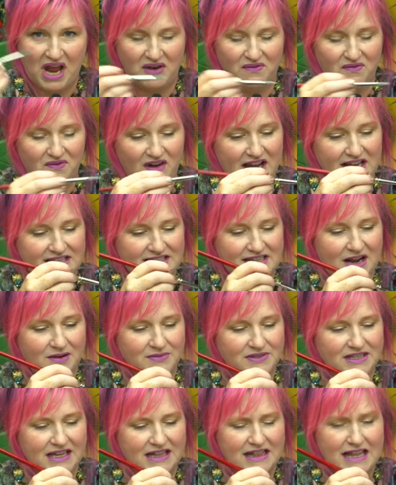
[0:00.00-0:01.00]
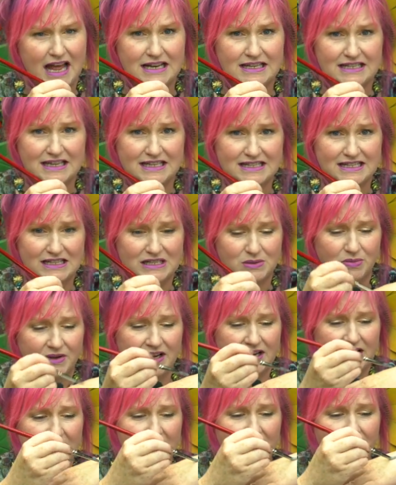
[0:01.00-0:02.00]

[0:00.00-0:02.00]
advice and I was like, that does explain it.